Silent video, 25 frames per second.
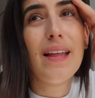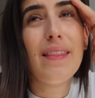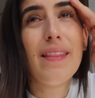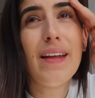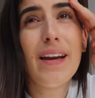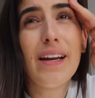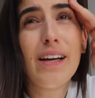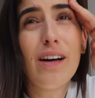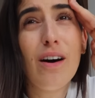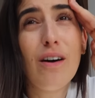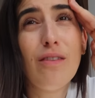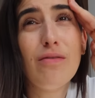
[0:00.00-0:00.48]
And
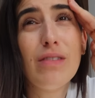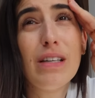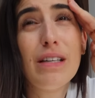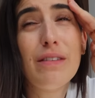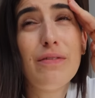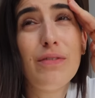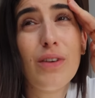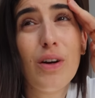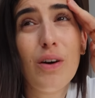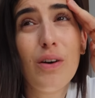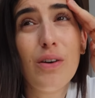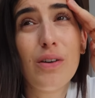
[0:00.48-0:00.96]
then I can't
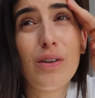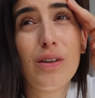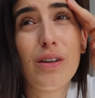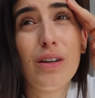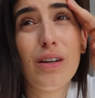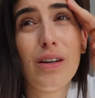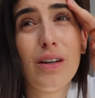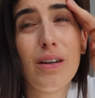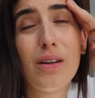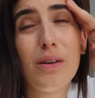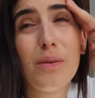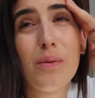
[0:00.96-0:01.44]
really vlog
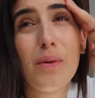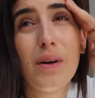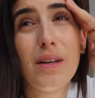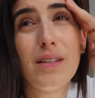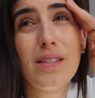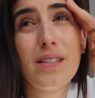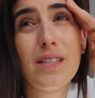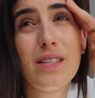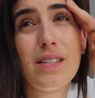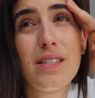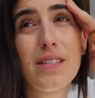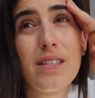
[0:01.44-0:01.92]

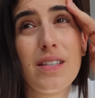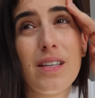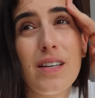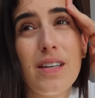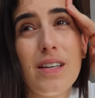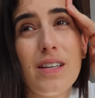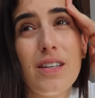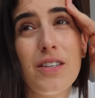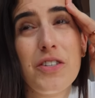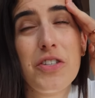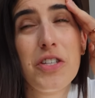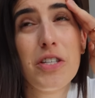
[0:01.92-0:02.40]
once
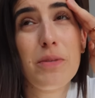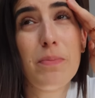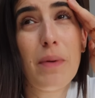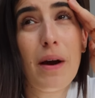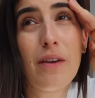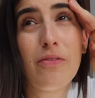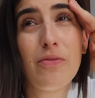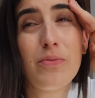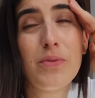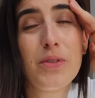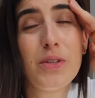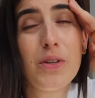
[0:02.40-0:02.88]
she's
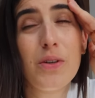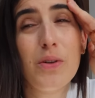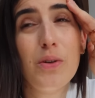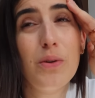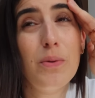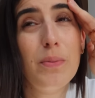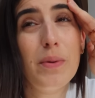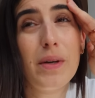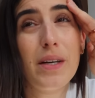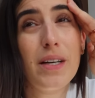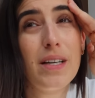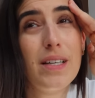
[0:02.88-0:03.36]
back from
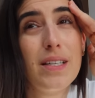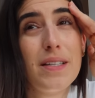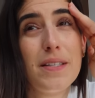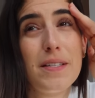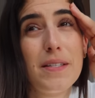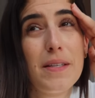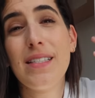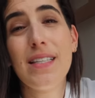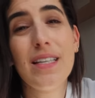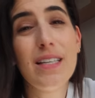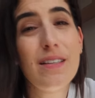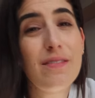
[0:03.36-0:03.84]
school
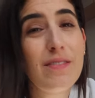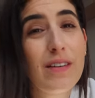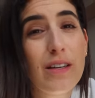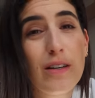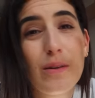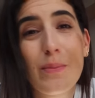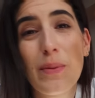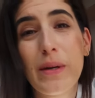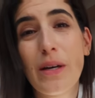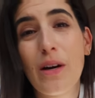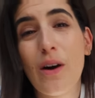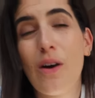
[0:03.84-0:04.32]
because TV
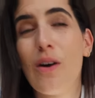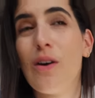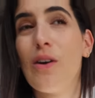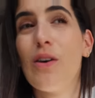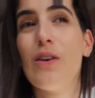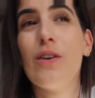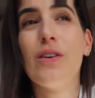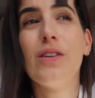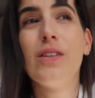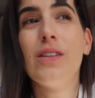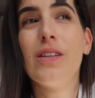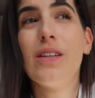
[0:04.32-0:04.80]
will be
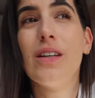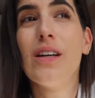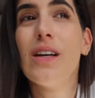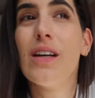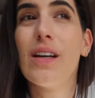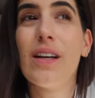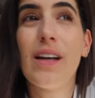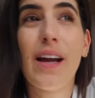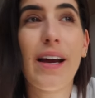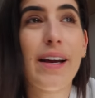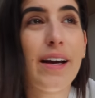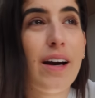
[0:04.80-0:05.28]

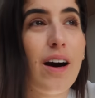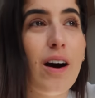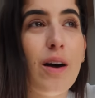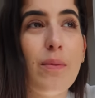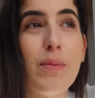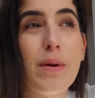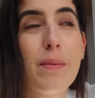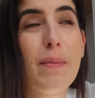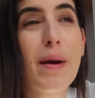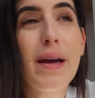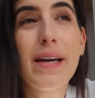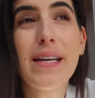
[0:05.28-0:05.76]
on, like I'll
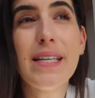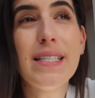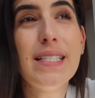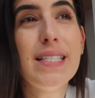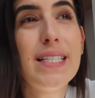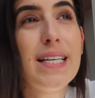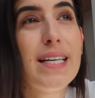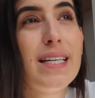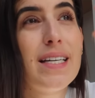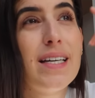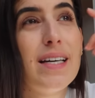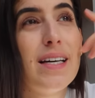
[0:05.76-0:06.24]
be making
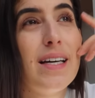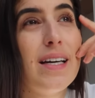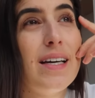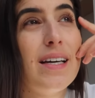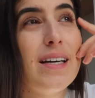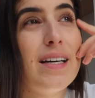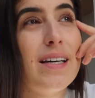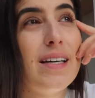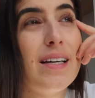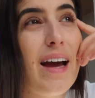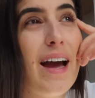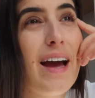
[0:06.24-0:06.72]

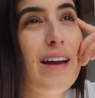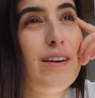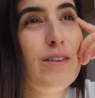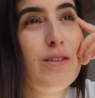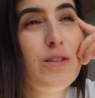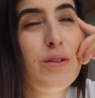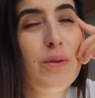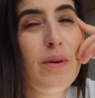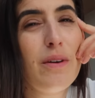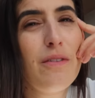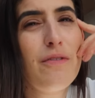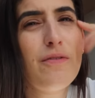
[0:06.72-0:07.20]
dinner. And
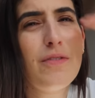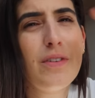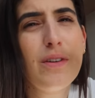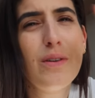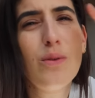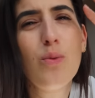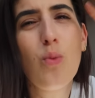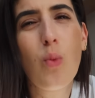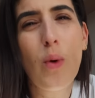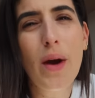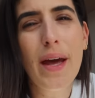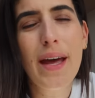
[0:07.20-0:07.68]
also I
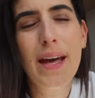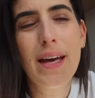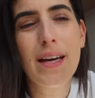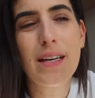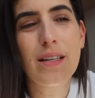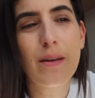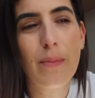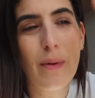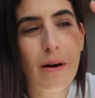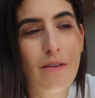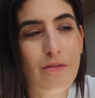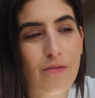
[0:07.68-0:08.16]
feel
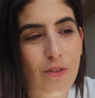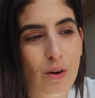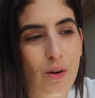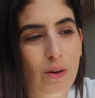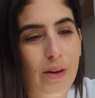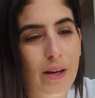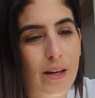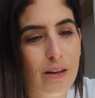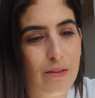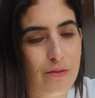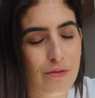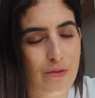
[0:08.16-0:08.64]
weird about
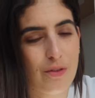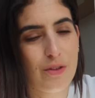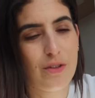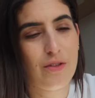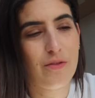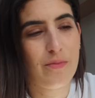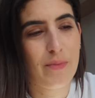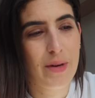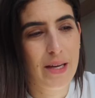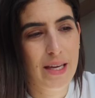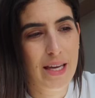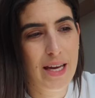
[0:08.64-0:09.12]
vlogging in front
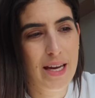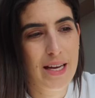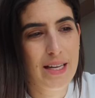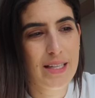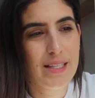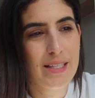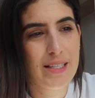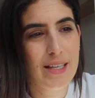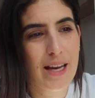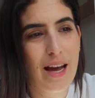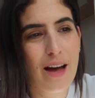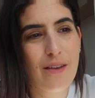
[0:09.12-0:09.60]
of my
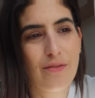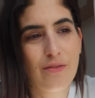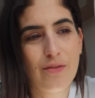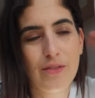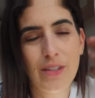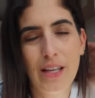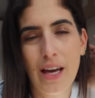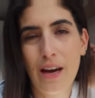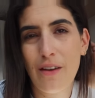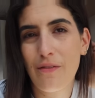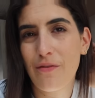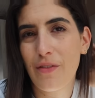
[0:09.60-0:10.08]
kids. I
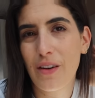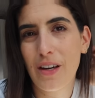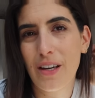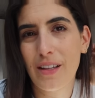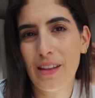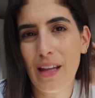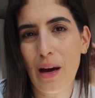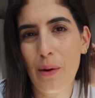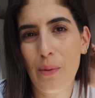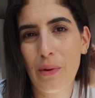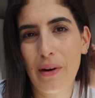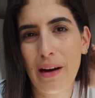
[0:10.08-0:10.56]
haven't yet
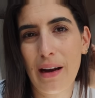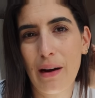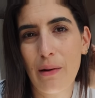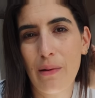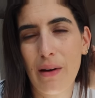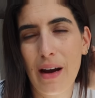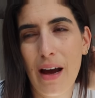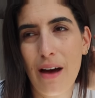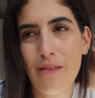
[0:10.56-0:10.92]
figured that one out.